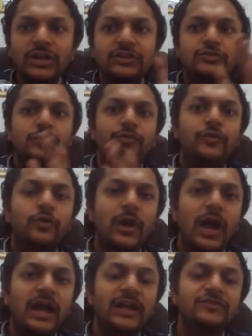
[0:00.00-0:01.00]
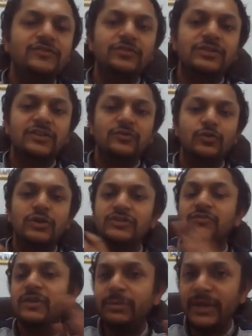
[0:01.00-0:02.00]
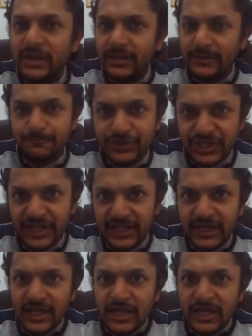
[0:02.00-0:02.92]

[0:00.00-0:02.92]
So answer to this question will be D.